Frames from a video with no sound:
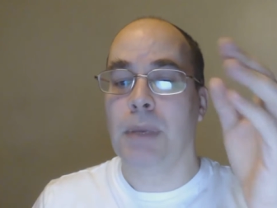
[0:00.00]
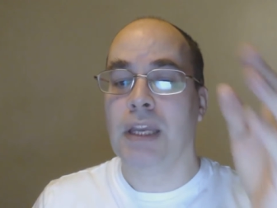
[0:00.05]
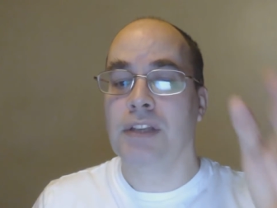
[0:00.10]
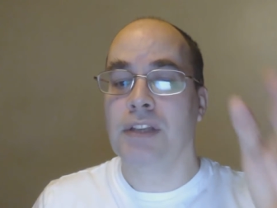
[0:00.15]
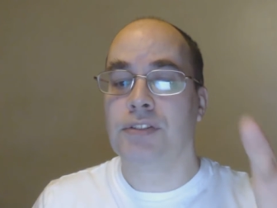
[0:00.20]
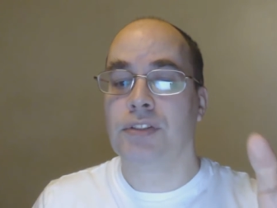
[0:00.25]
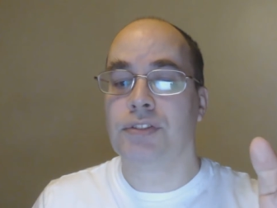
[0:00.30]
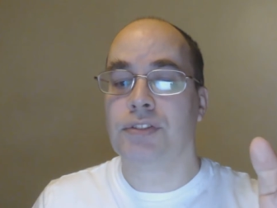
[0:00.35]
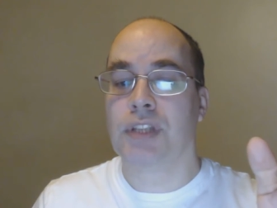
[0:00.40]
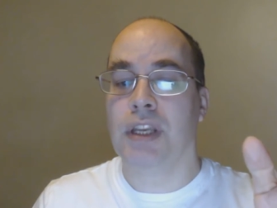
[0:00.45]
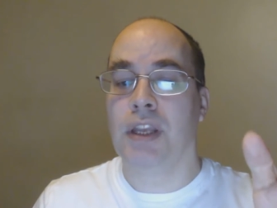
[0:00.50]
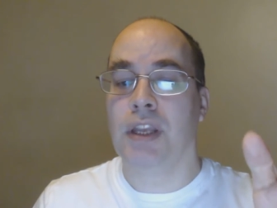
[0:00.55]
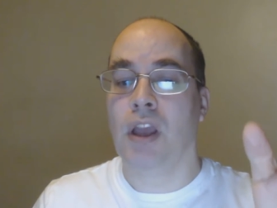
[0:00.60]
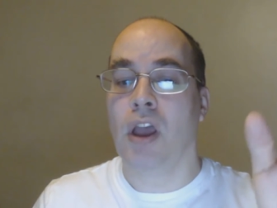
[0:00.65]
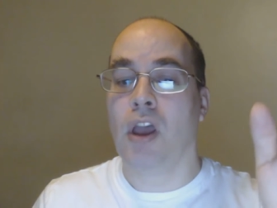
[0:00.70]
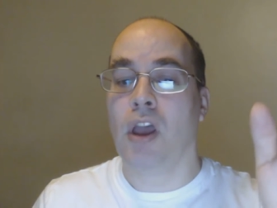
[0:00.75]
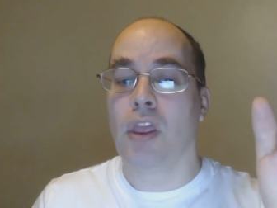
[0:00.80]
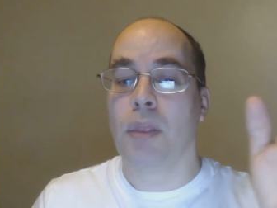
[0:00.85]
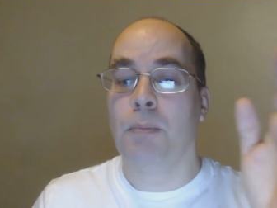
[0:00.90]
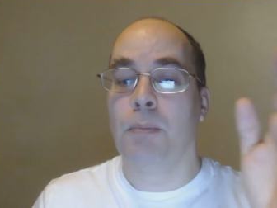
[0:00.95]
appears to see
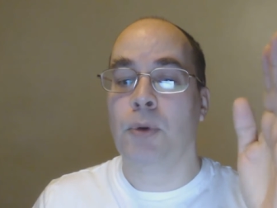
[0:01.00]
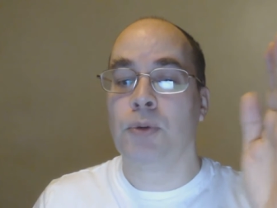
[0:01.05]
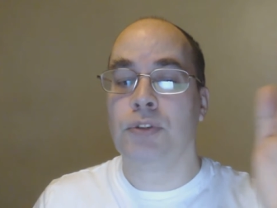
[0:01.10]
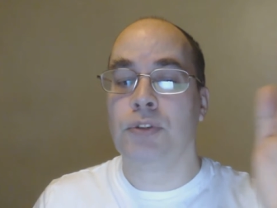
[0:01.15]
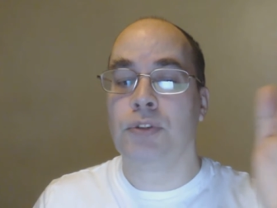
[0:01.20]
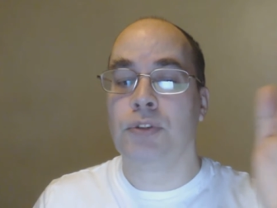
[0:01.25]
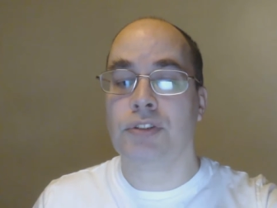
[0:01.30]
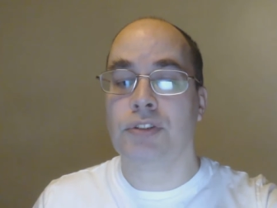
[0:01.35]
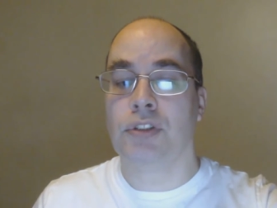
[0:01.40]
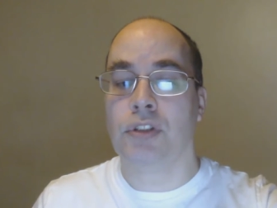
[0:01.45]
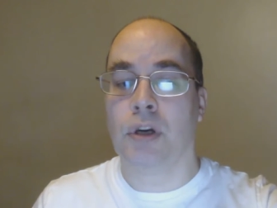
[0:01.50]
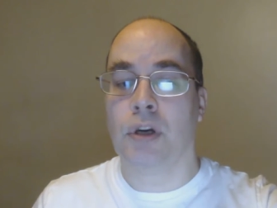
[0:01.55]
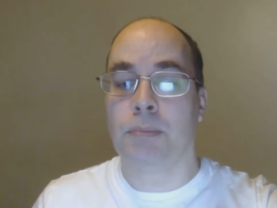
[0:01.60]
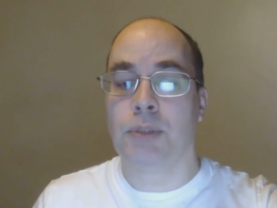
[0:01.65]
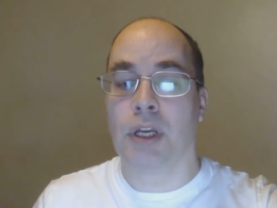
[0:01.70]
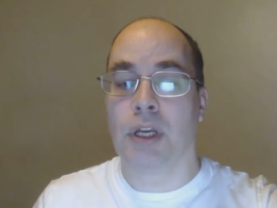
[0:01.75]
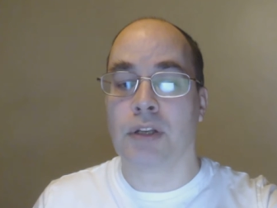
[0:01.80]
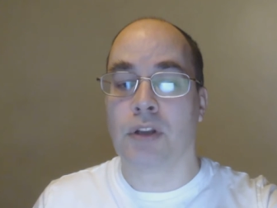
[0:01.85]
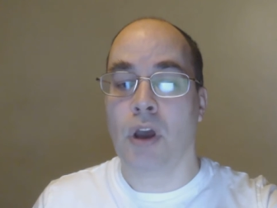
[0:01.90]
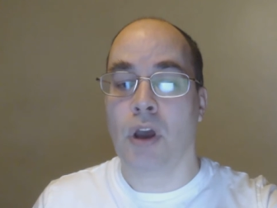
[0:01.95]
the more distant
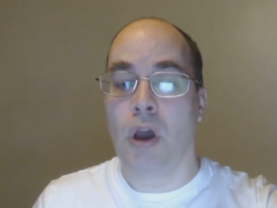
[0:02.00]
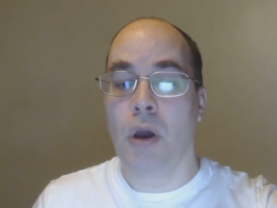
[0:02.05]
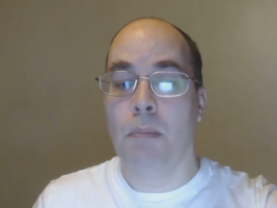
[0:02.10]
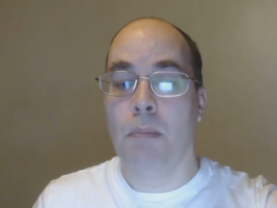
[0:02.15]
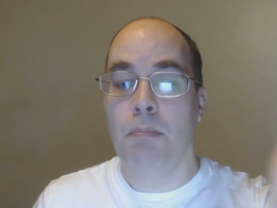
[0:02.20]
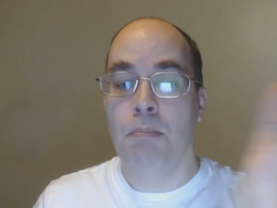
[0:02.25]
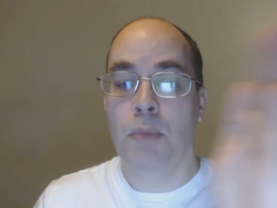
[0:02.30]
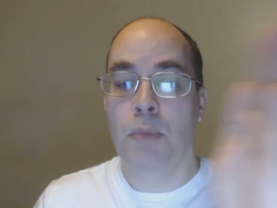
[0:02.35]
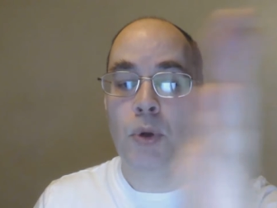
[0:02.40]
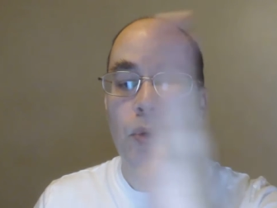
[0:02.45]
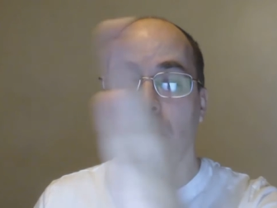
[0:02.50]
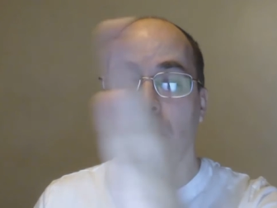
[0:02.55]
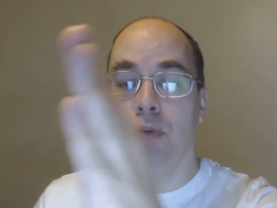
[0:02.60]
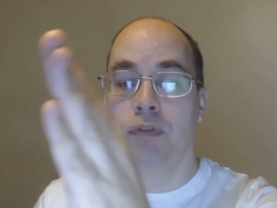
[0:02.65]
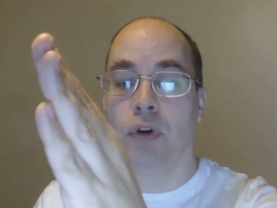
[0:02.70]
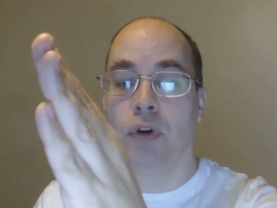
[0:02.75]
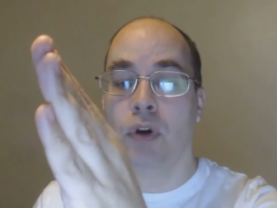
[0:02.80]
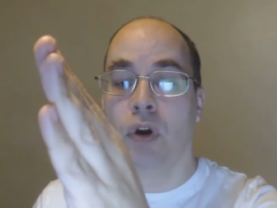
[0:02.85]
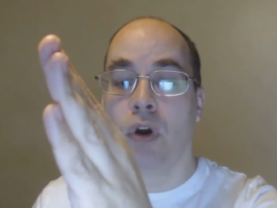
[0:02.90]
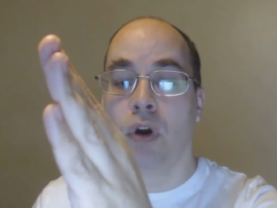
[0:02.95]
object
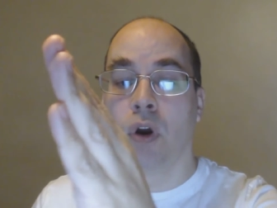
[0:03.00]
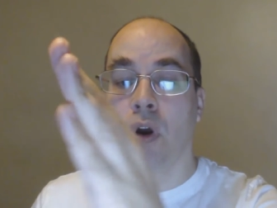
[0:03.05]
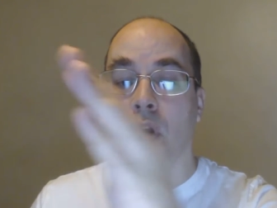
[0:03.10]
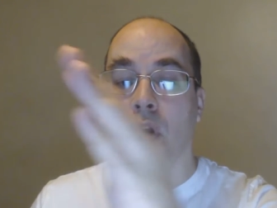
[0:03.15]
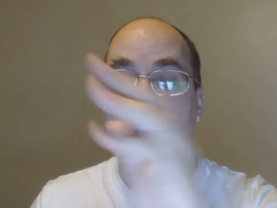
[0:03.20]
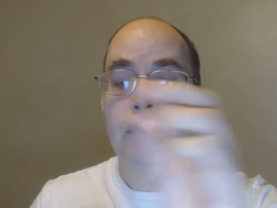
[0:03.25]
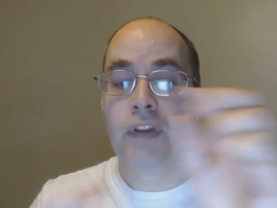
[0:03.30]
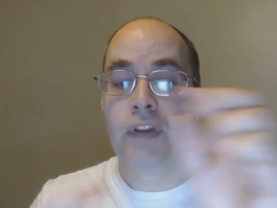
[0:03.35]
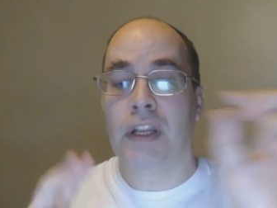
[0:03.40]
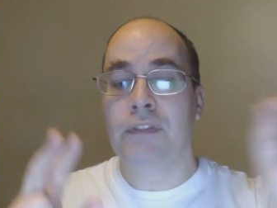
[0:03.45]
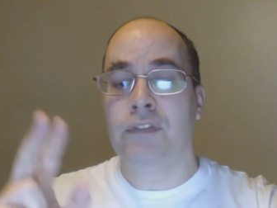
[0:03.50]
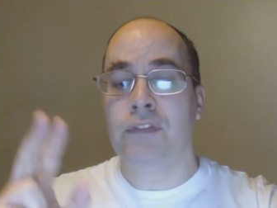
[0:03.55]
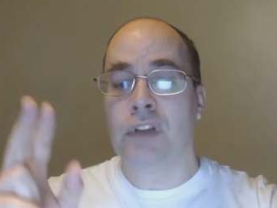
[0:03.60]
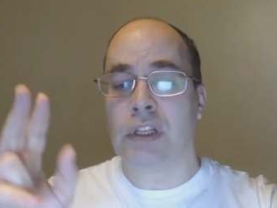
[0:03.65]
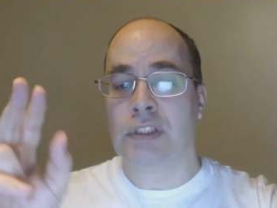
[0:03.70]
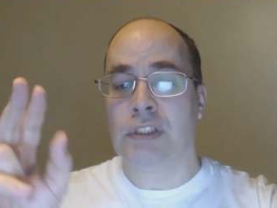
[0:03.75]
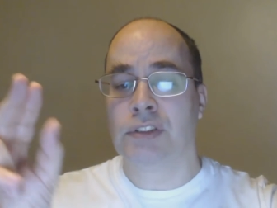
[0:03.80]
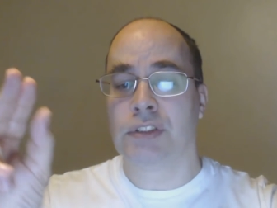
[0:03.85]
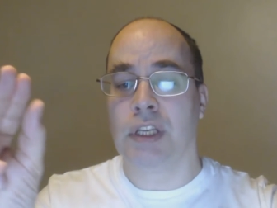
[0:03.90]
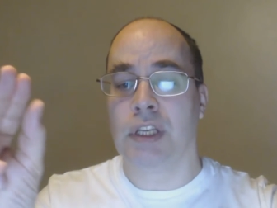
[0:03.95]
move, or
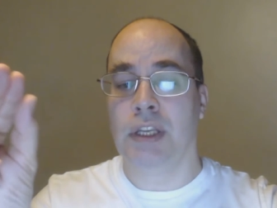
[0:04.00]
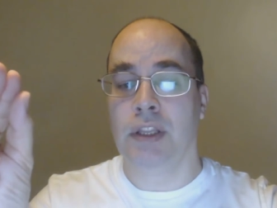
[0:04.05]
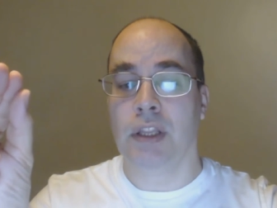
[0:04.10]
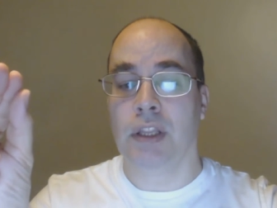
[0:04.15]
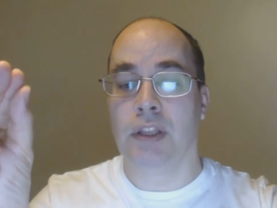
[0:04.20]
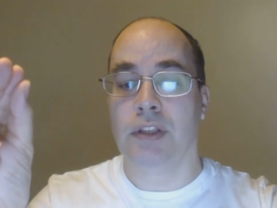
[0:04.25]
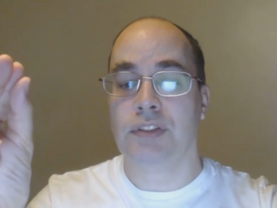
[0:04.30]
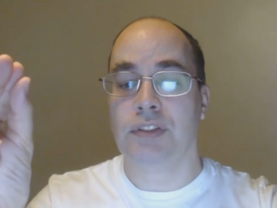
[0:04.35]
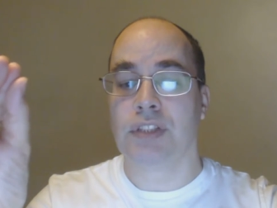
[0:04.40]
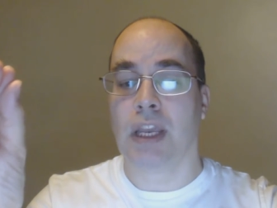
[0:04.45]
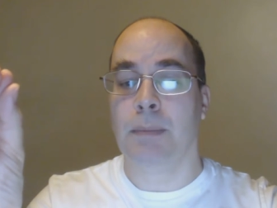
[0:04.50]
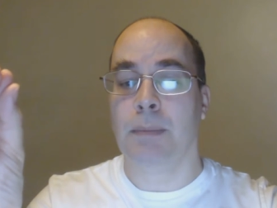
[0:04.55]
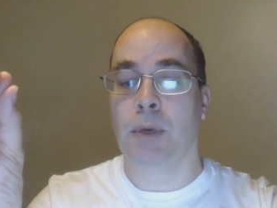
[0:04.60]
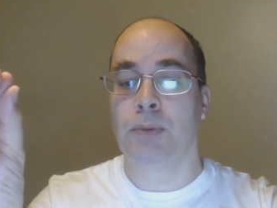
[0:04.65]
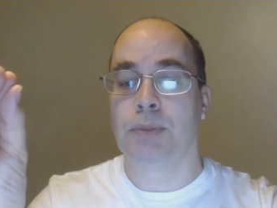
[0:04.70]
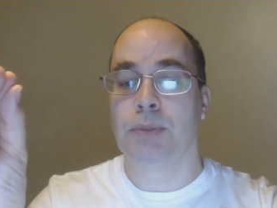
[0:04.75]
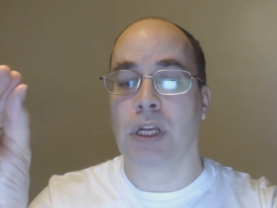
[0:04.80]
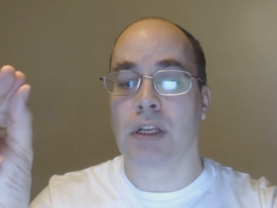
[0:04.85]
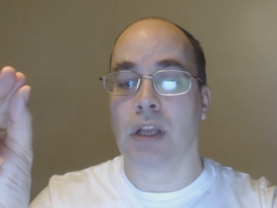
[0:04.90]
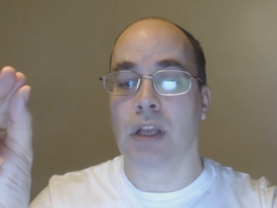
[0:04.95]
even can see the same
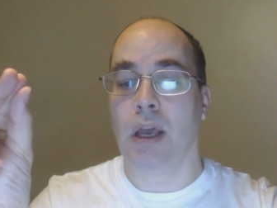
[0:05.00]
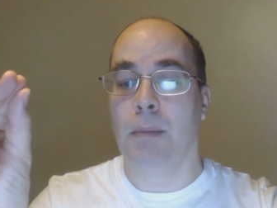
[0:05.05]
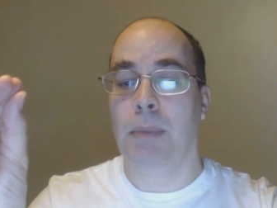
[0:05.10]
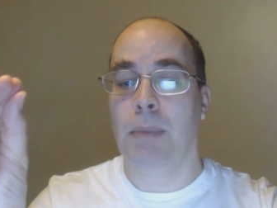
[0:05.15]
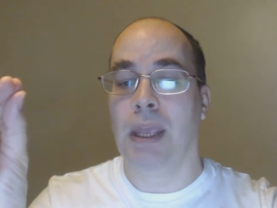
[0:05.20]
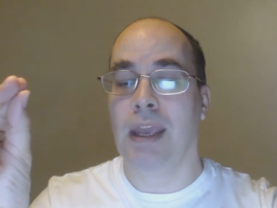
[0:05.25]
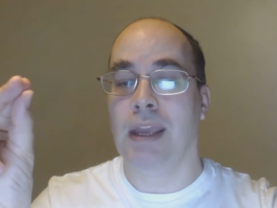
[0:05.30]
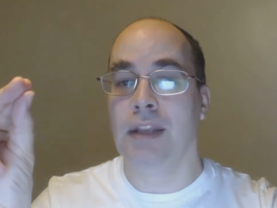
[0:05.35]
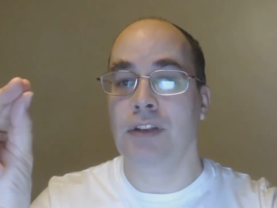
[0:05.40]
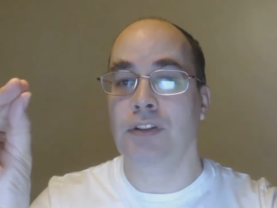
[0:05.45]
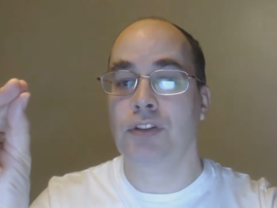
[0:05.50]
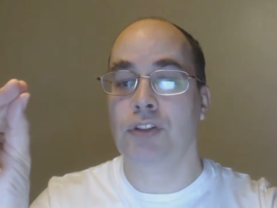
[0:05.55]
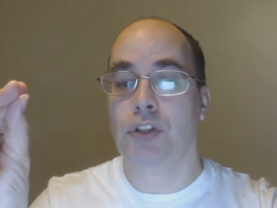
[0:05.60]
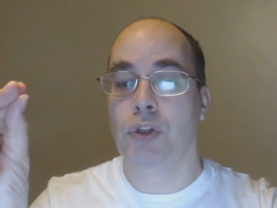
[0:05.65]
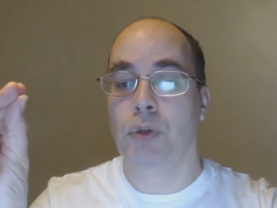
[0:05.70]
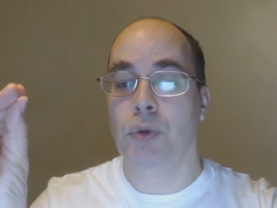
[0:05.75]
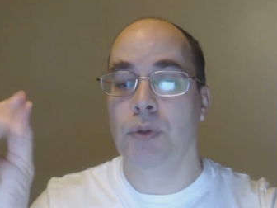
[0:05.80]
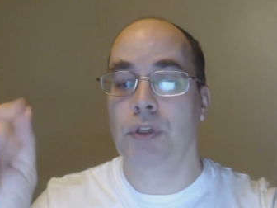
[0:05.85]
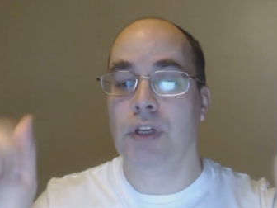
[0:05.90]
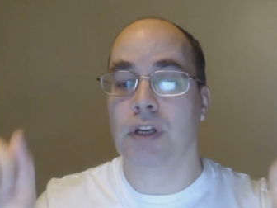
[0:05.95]
object appear in
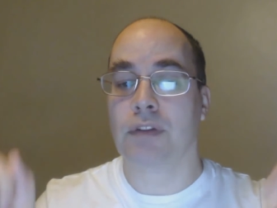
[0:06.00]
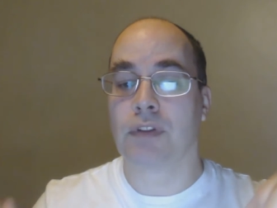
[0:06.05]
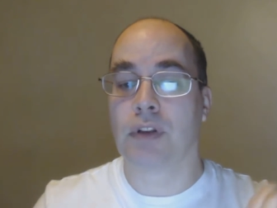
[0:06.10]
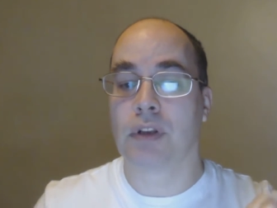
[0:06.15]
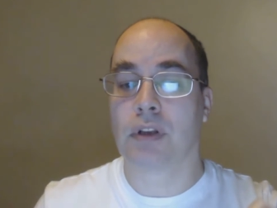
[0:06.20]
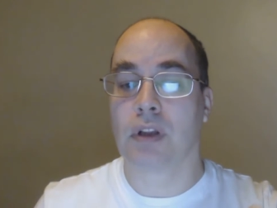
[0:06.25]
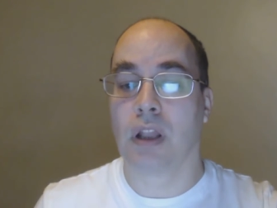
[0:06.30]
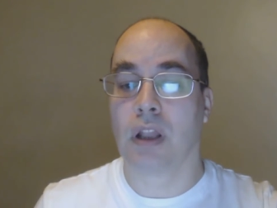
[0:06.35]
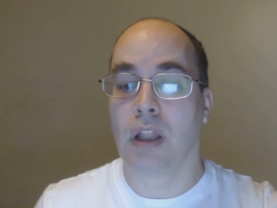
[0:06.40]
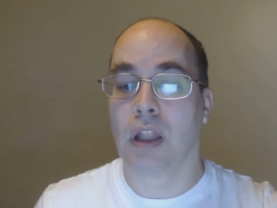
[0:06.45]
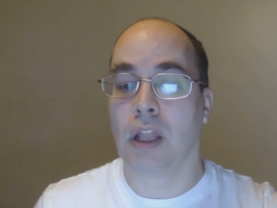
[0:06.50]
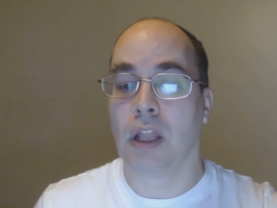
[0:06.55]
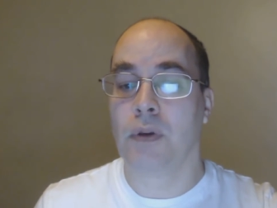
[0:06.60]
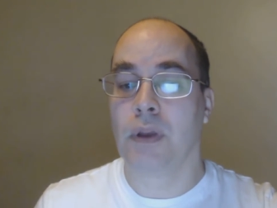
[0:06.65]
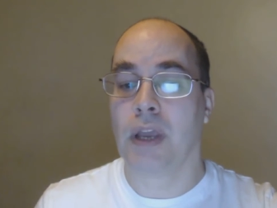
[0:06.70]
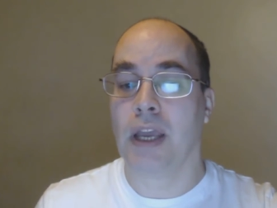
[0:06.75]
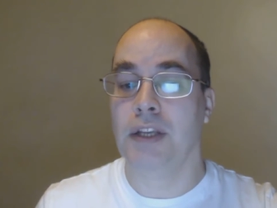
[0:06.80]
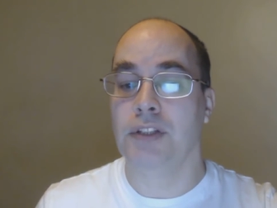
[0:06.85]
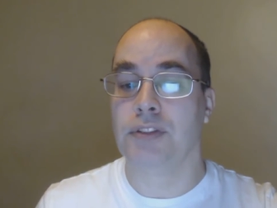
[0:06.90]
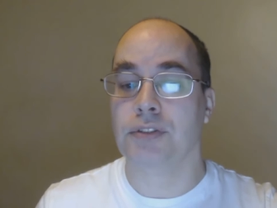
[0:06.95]
two different
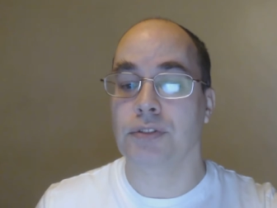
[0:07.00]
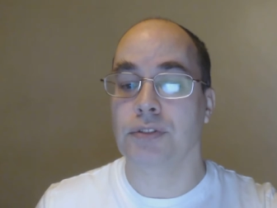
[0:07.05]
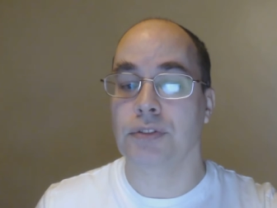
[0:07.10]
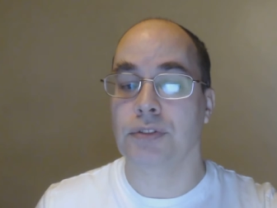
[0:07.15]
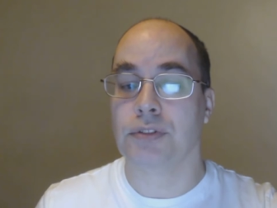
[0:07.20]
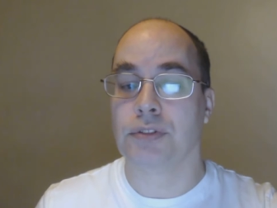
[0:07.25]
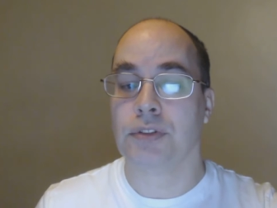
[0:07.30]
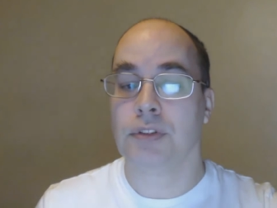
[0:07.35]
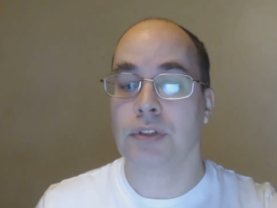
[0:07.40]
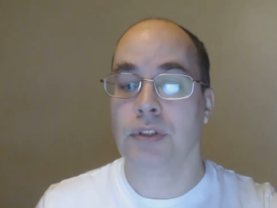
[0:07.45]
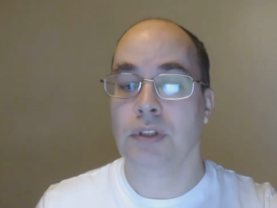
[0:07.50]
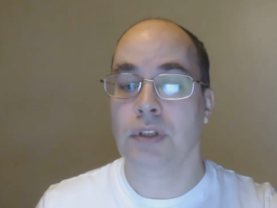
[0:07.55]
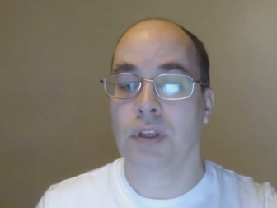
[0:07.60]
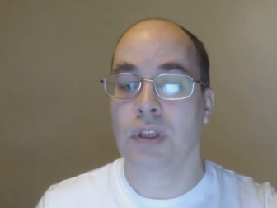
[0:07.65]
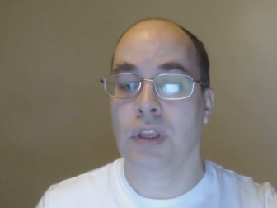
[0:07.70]
locations.